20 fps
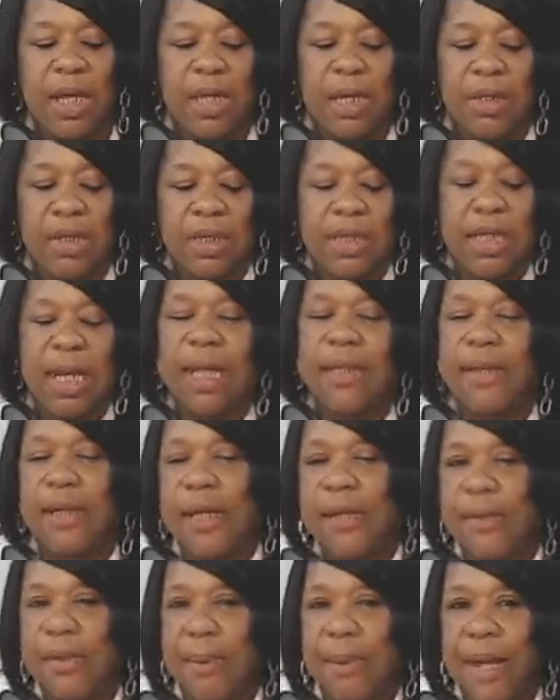Just like
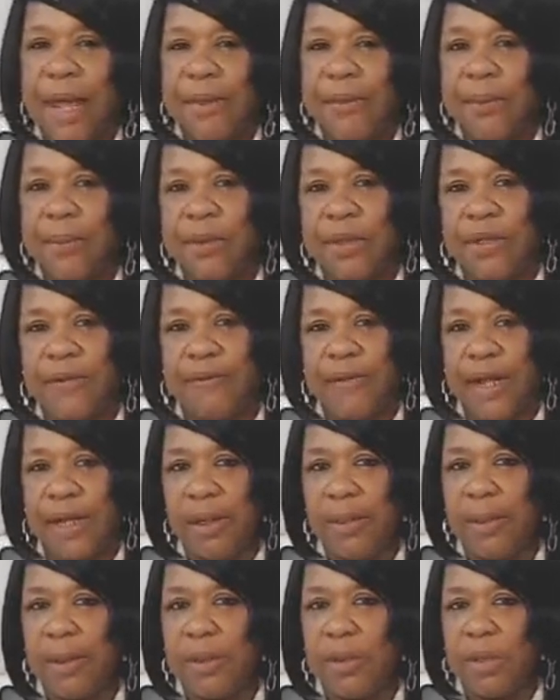if the bathroom was
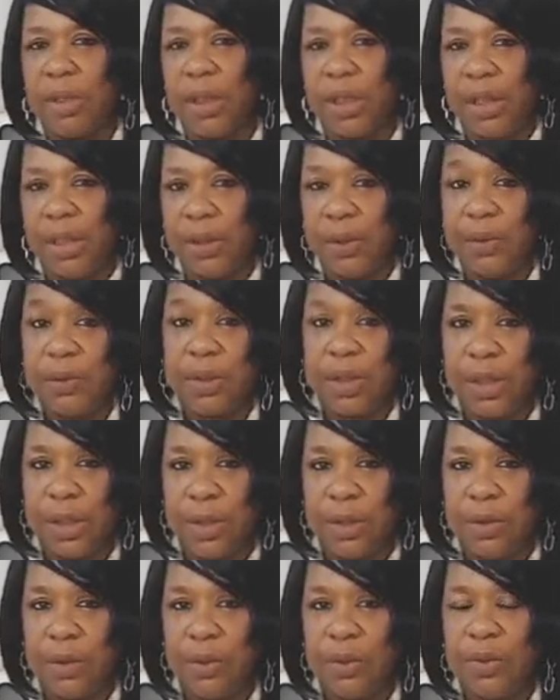available to you to
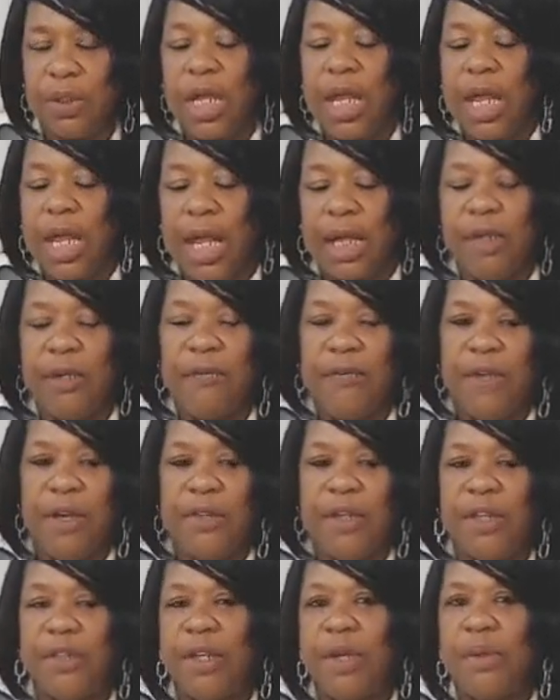use and you felt
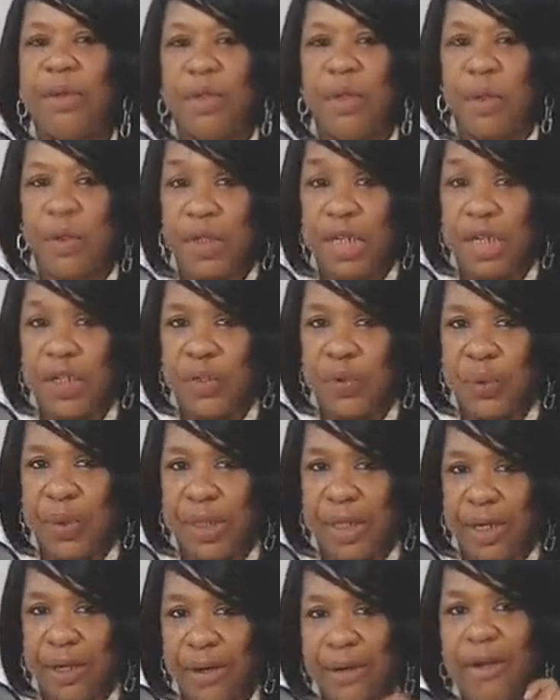that there was no tissue in
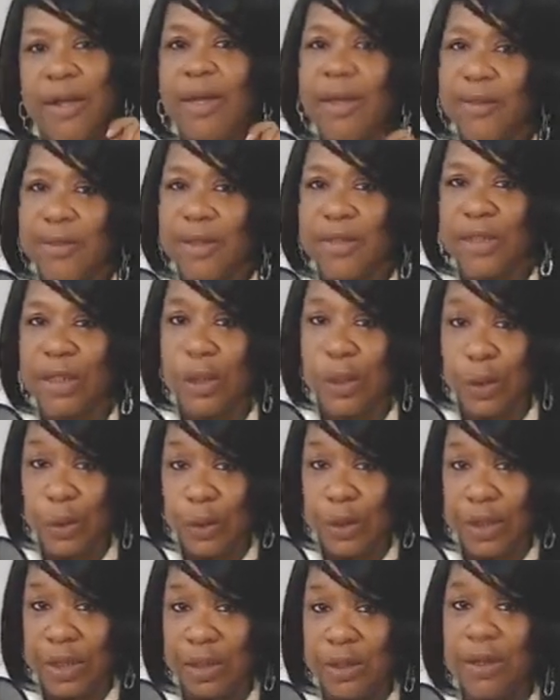there, the
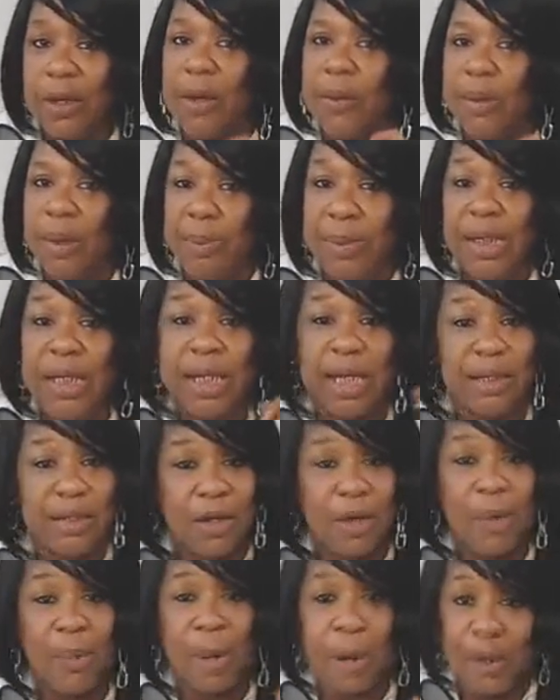solution would be, let's
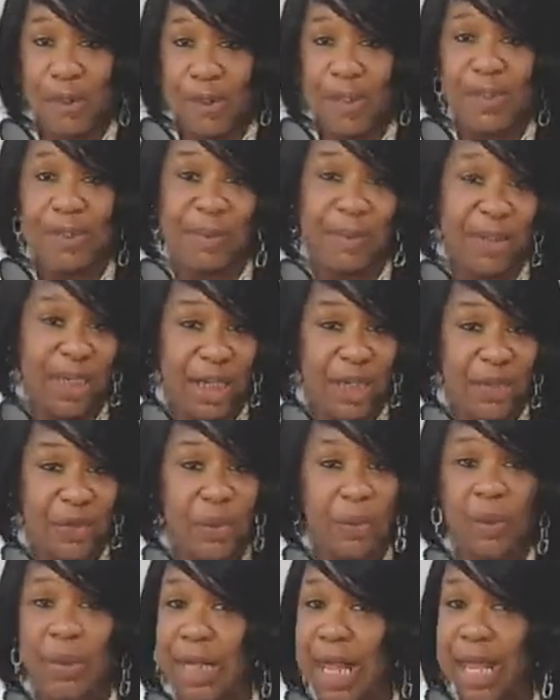go purchase some
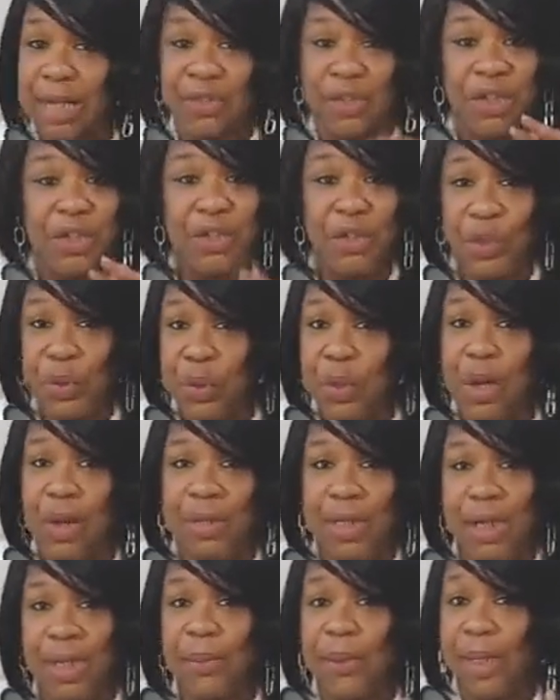tissue. Not just you go
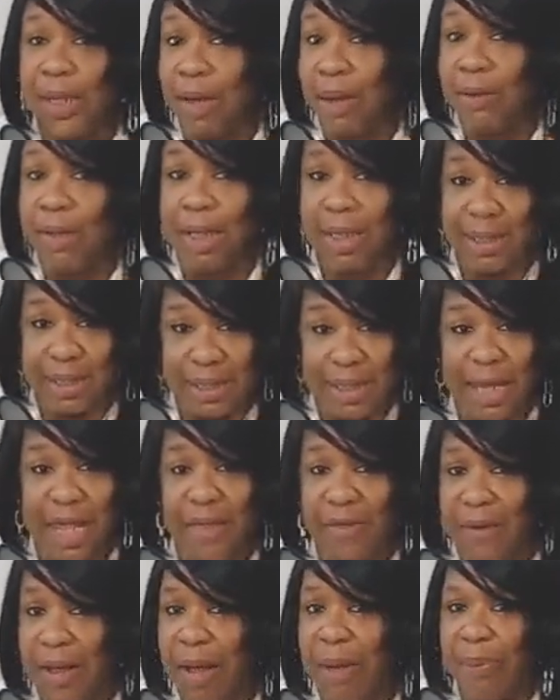get it. We go get it
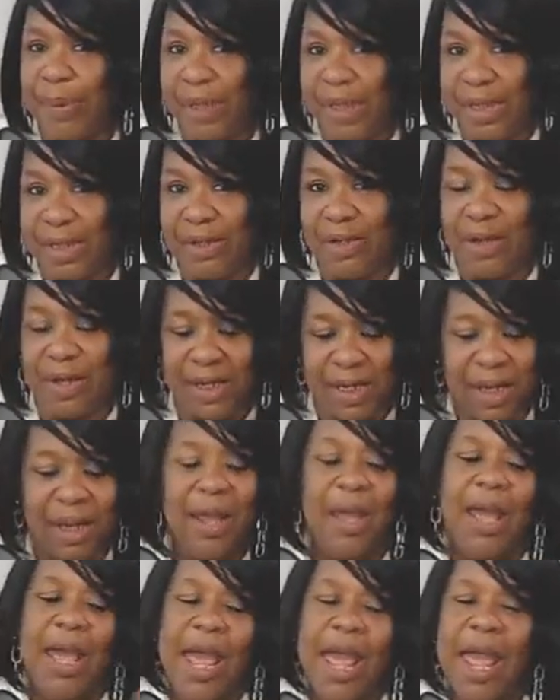together. I'll put in on it,
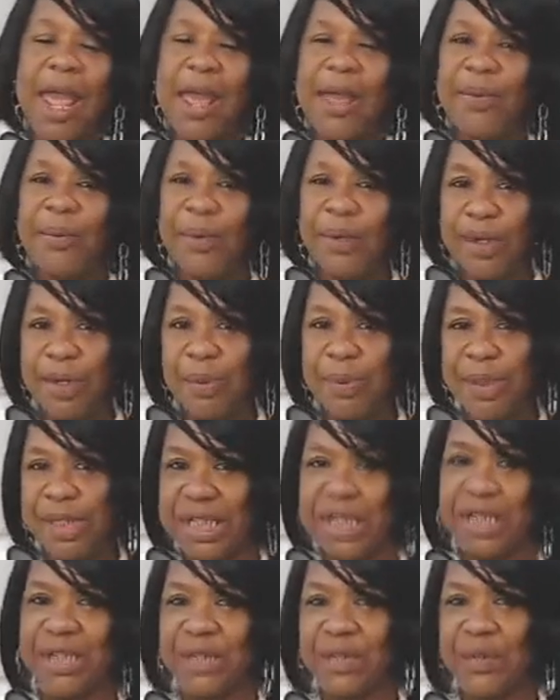and it'll be
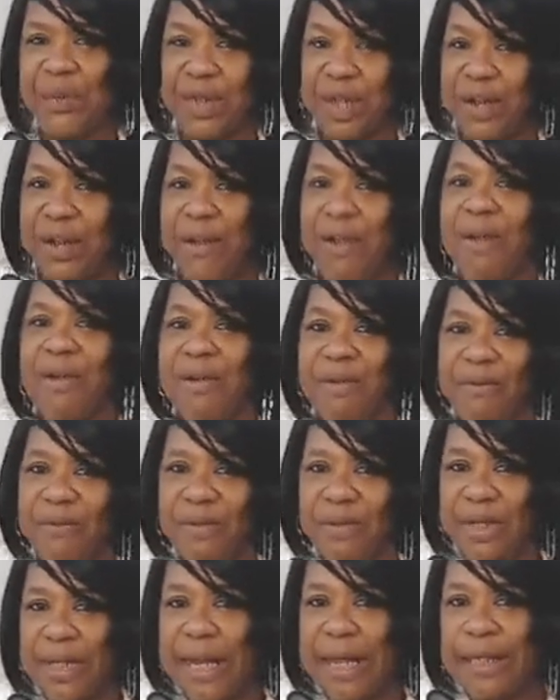tissue there for
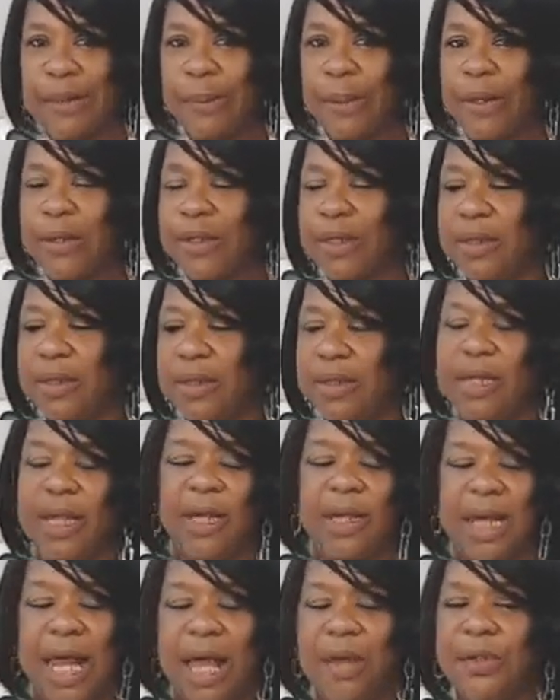the next person that they
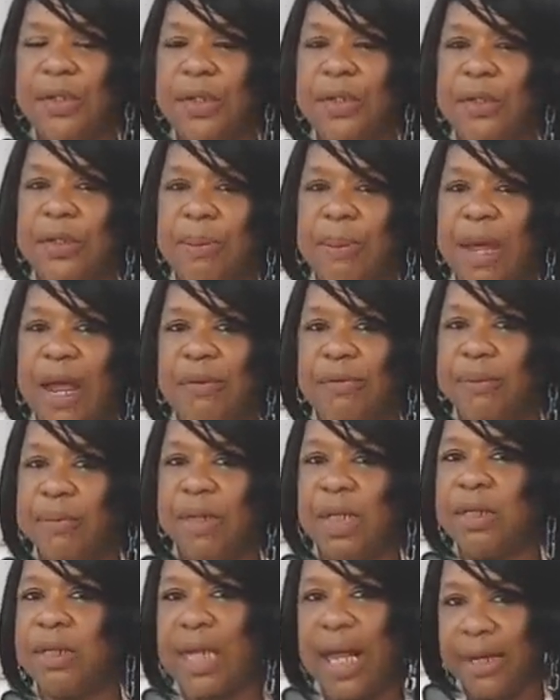allow to use the bathroom
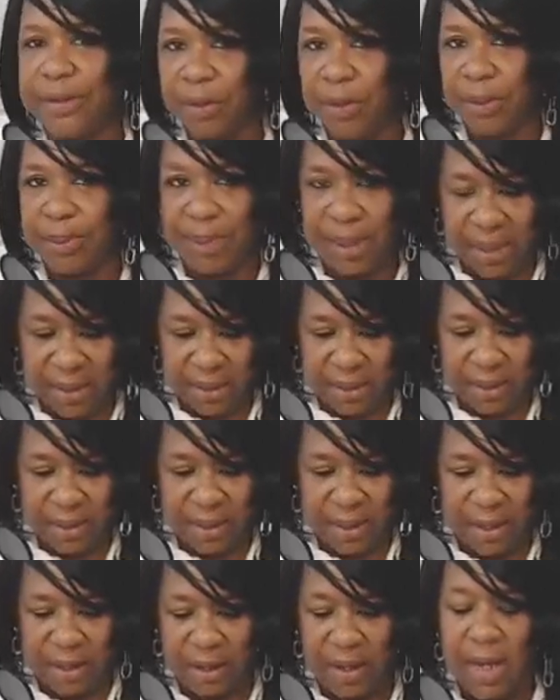that's not doing business
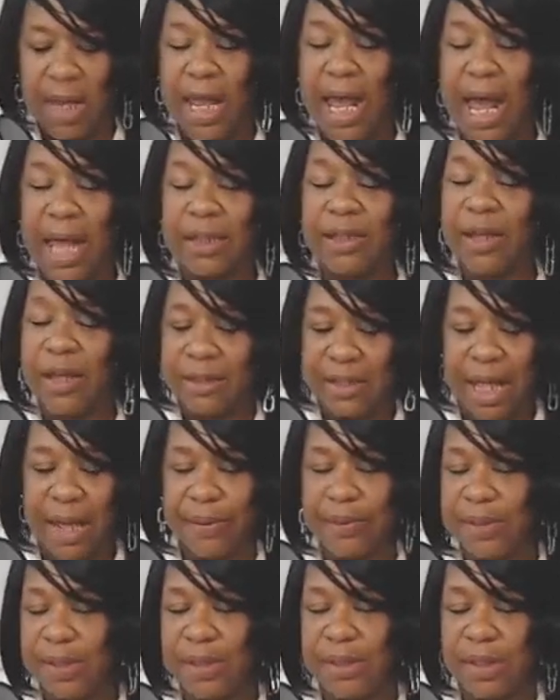there. I thought that
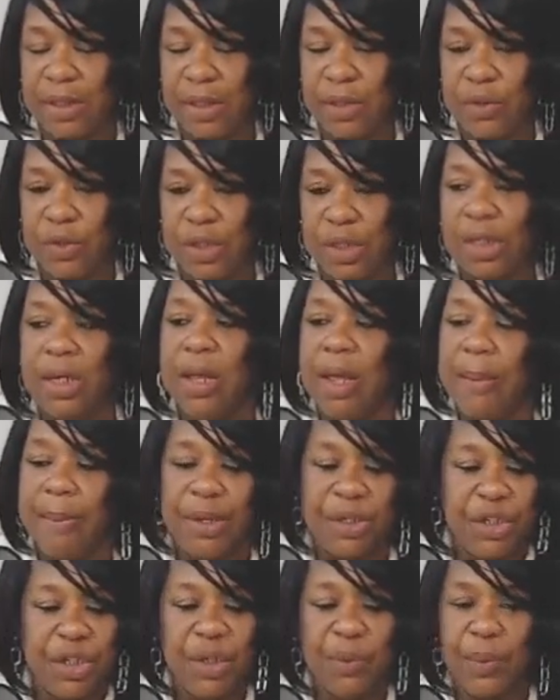was the solution. But
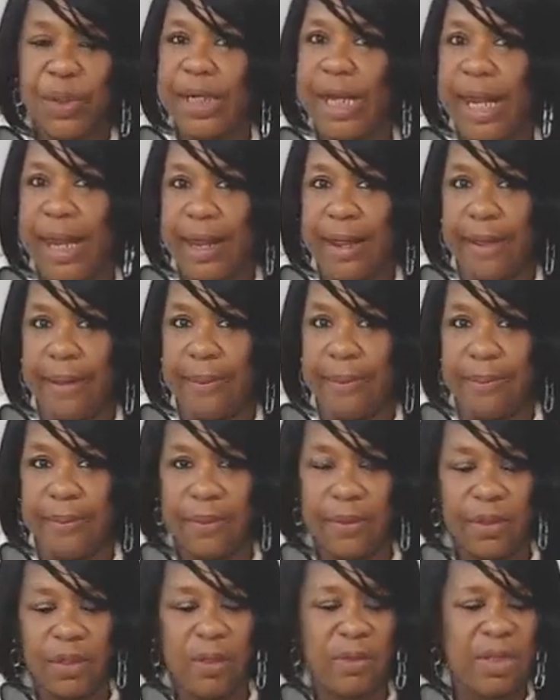she went ham.
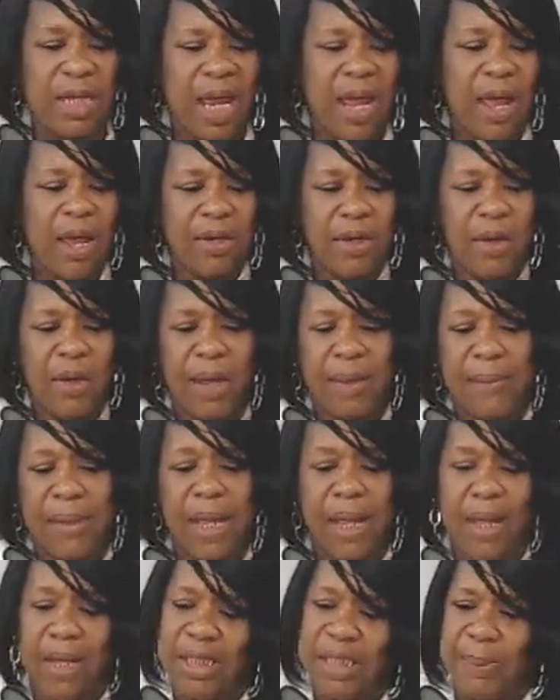She was like, no, I'm not
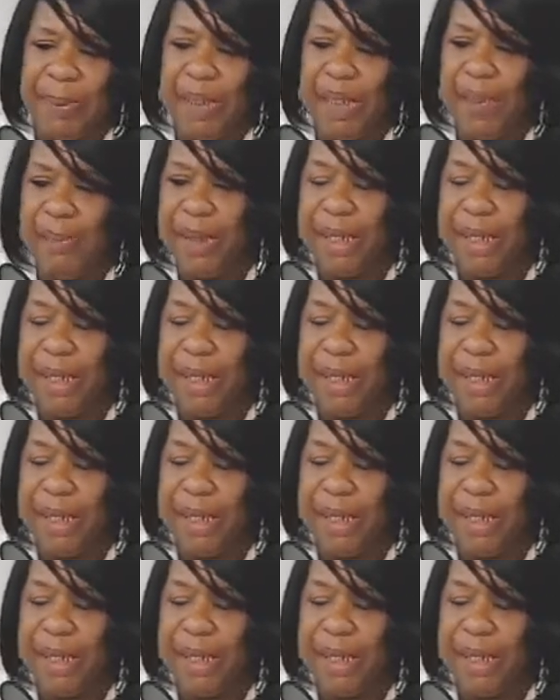spending money.